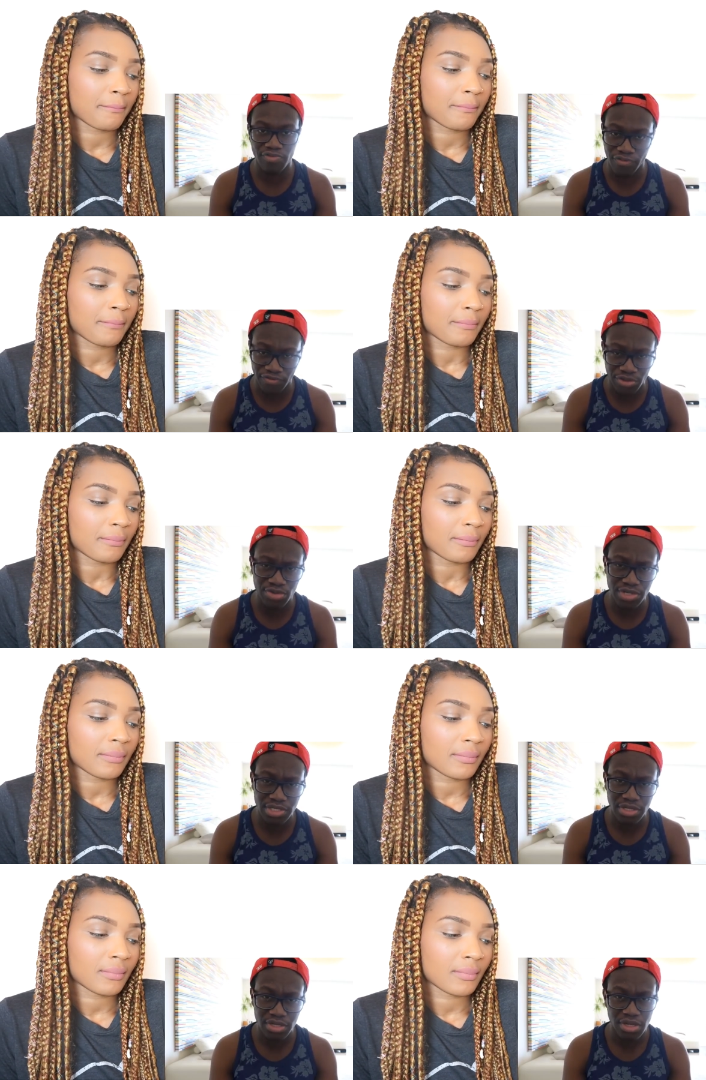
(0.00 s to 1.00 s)
Speaker 1: for views?
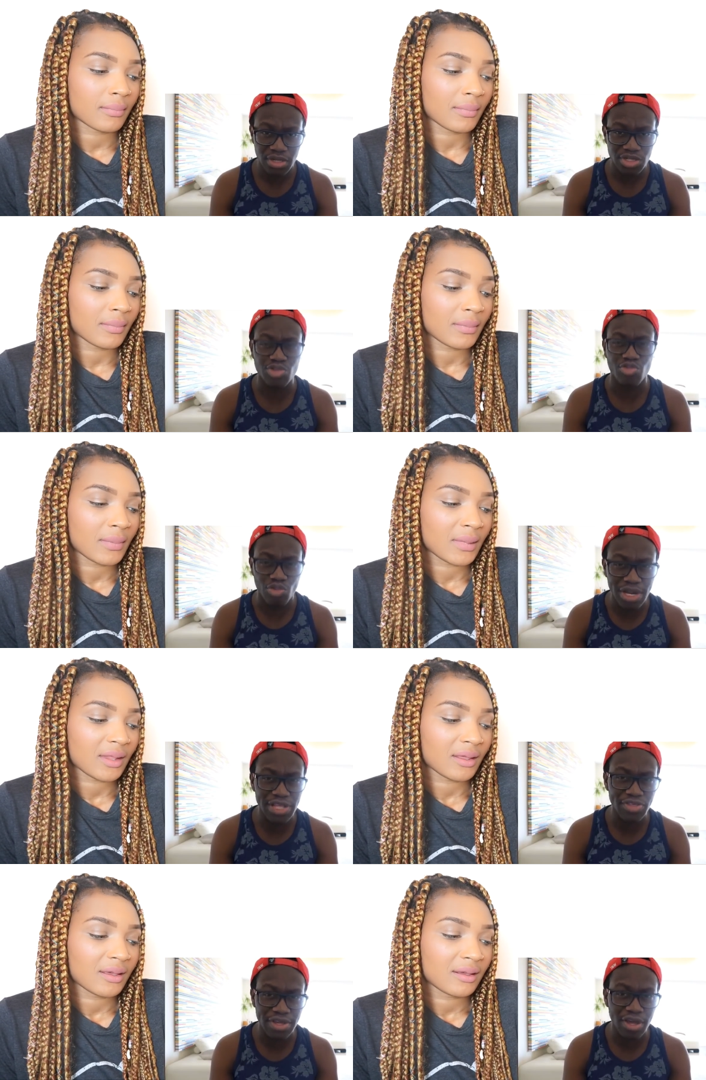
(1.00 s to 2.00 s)
Do you
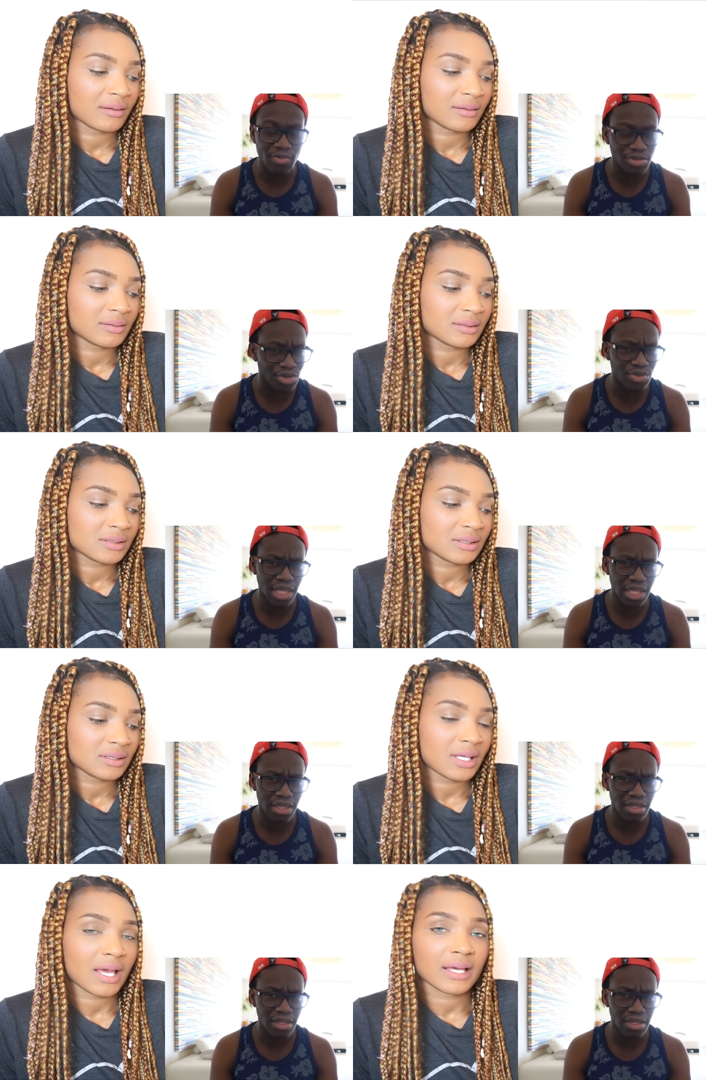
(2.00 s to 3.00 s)
really think I would do that?
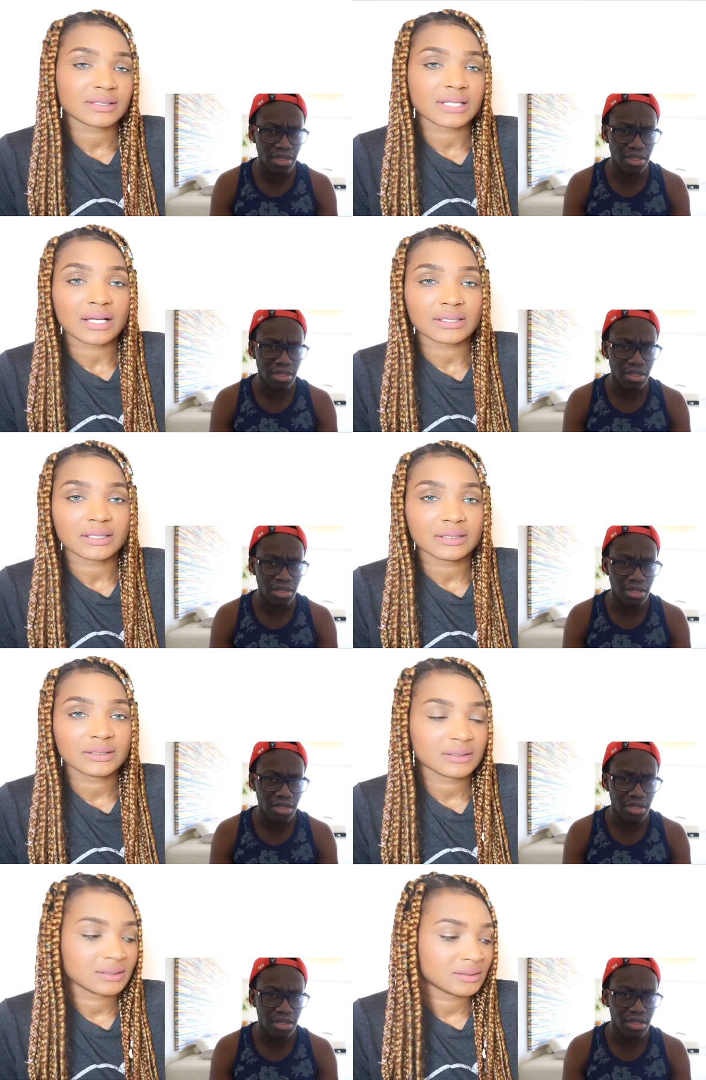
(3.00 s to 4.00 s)
Yeah, exactly.
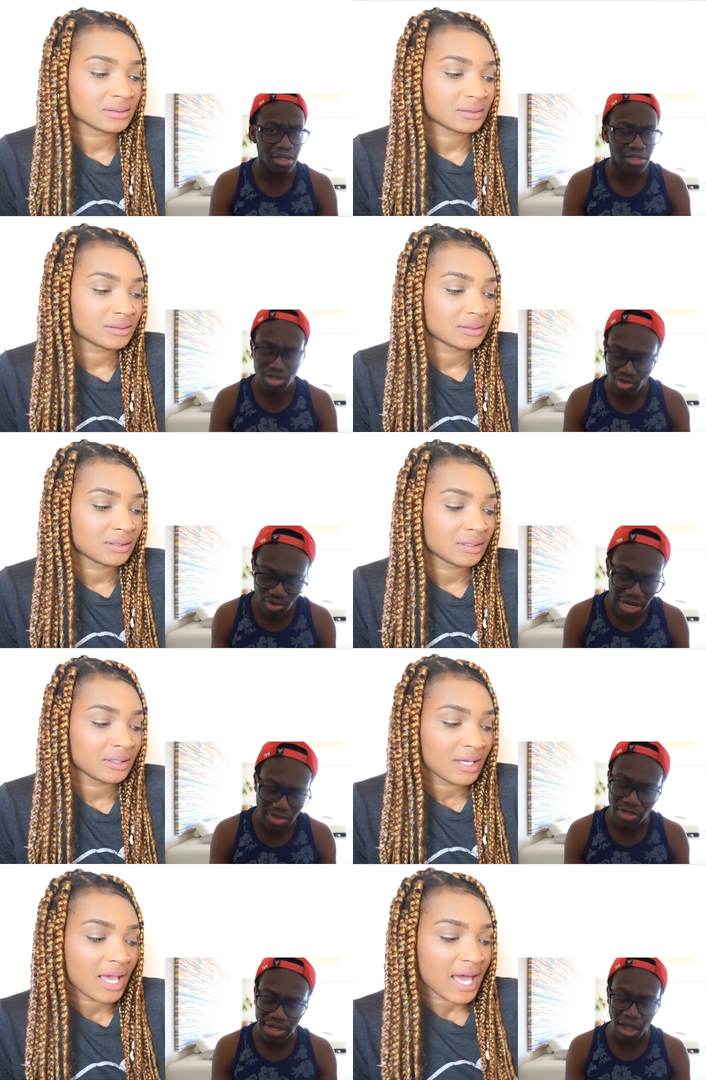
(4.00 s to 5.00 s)
Do you really
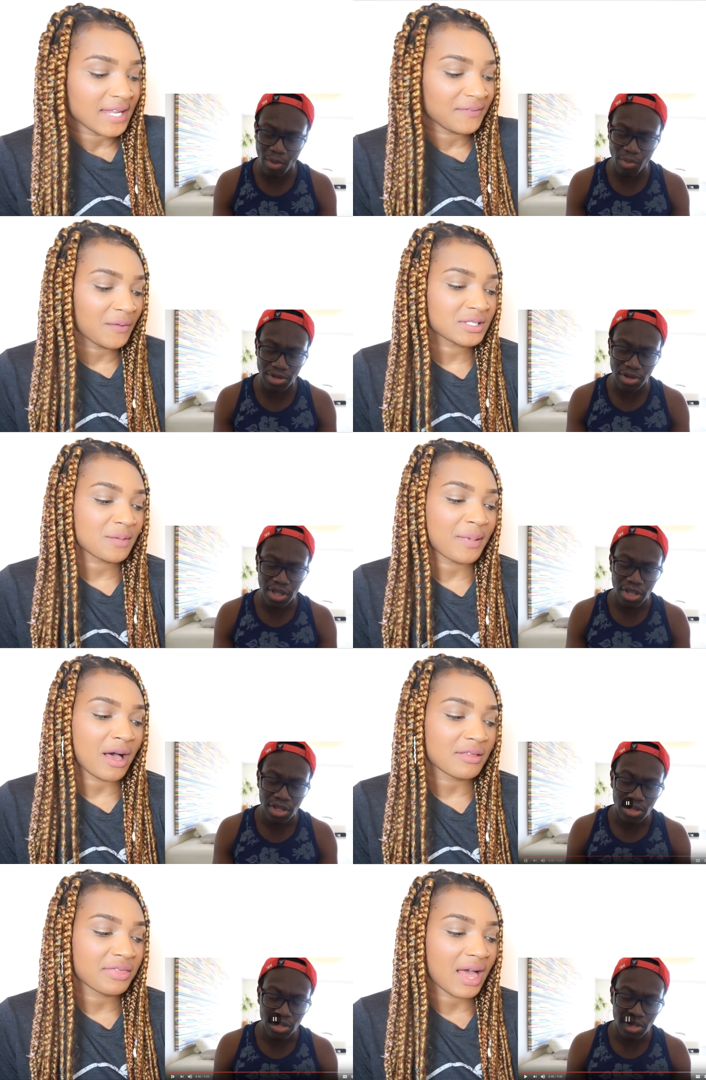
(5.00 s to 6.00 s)
think? And
Speaker 2: if it was
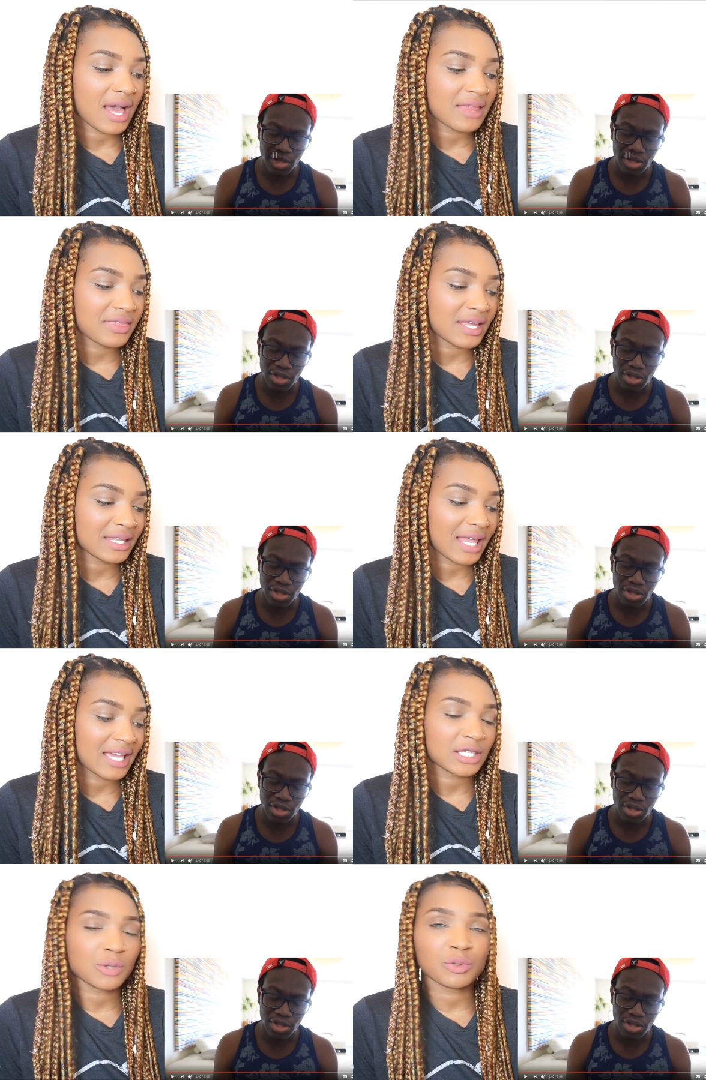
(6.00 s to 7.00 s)
about that, then
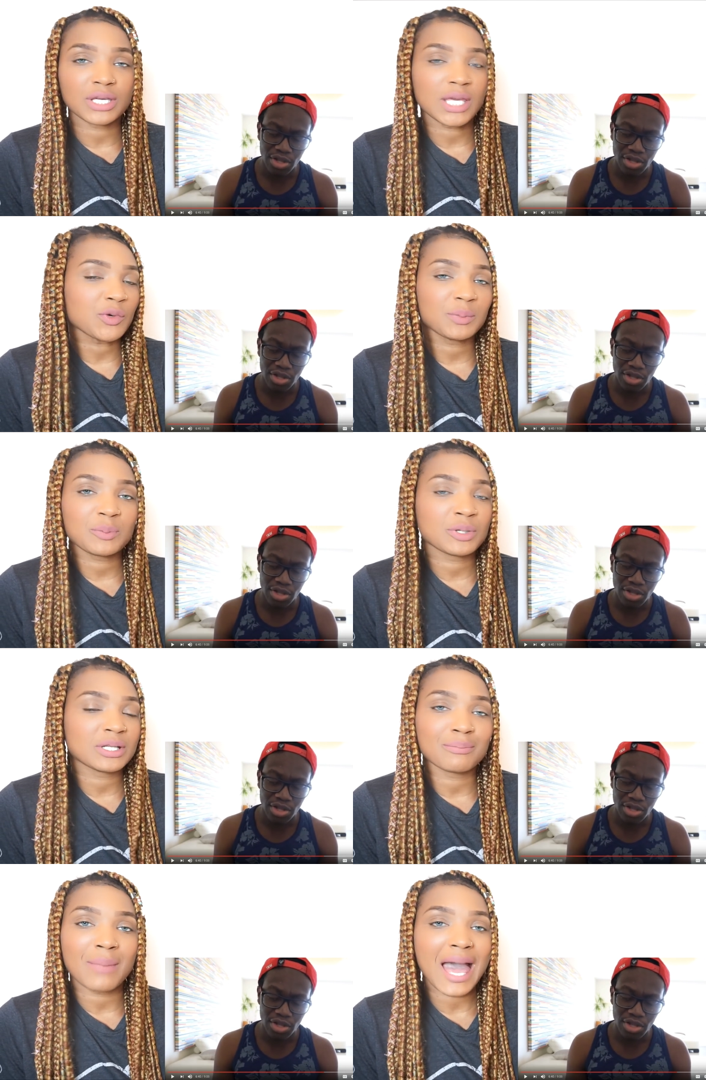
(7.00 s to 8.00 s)
like you would, he would be
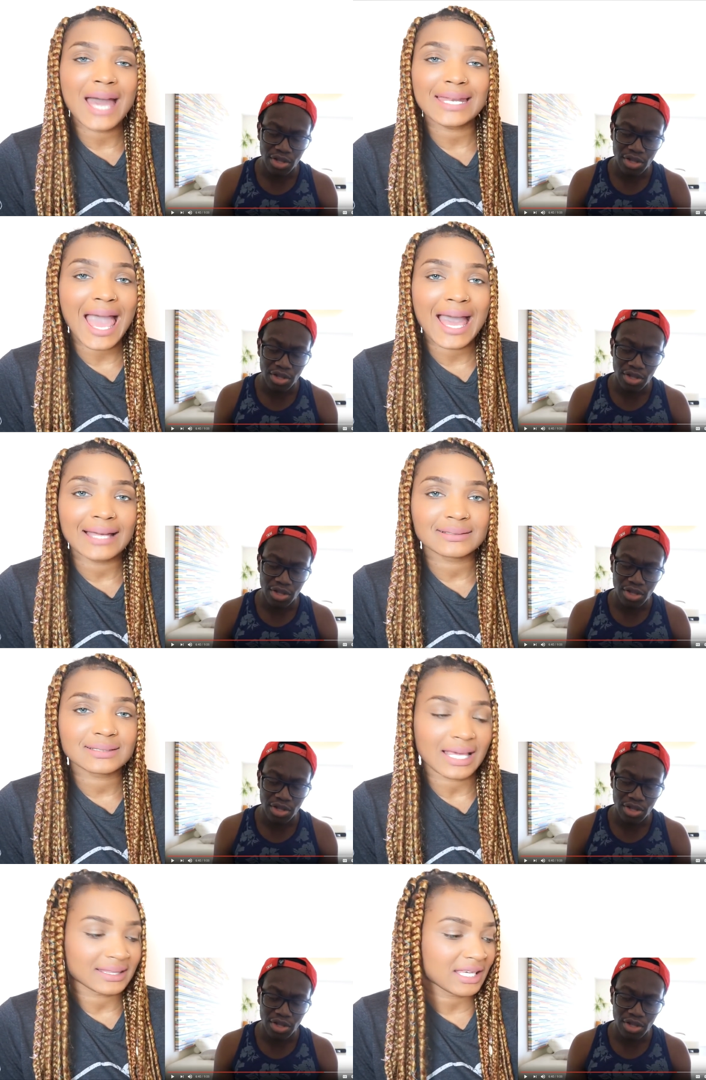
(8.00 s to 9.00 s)
putting mad ads.
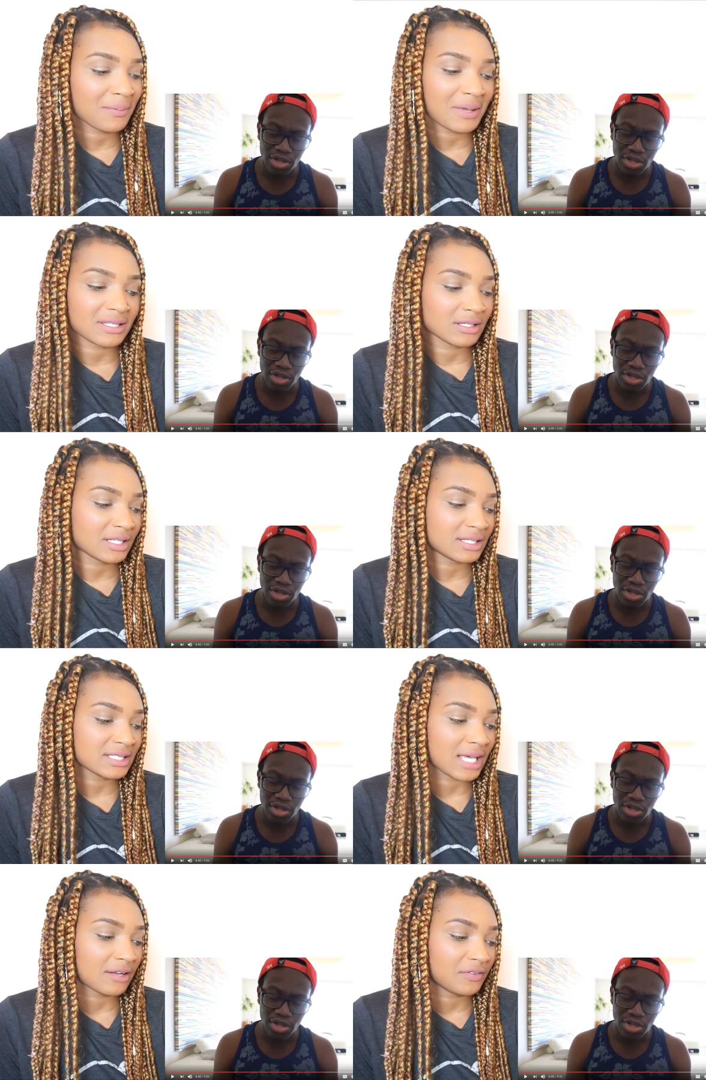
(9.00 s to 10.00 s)
Like think about, th look at
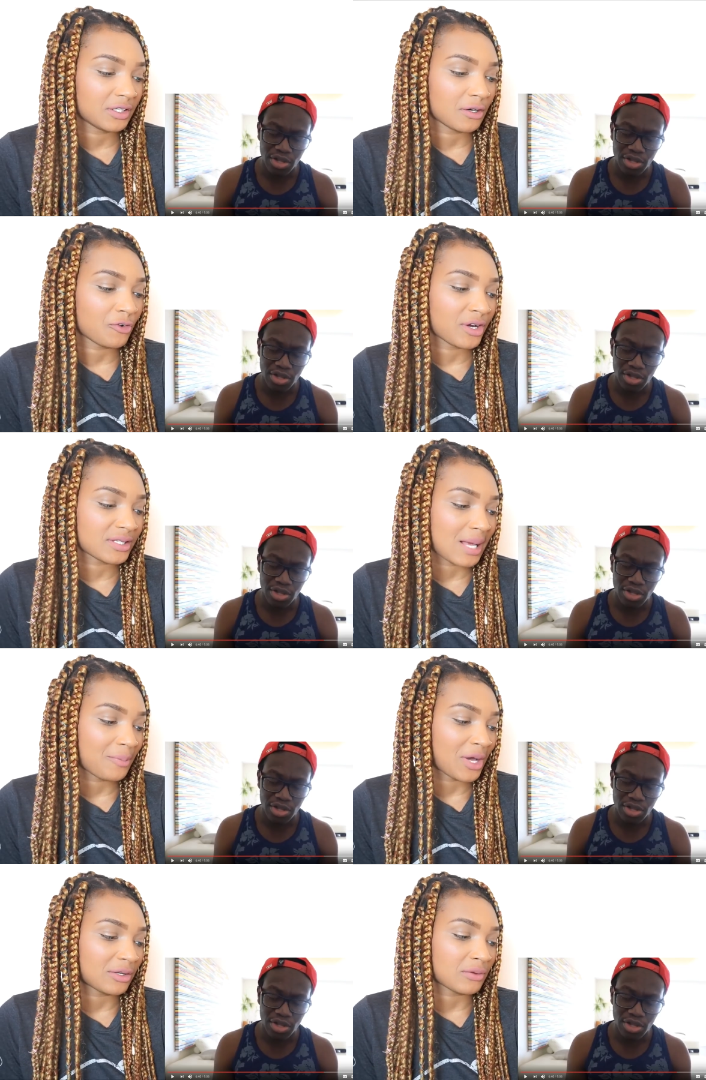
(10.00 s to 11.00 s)
this kind of video for example. I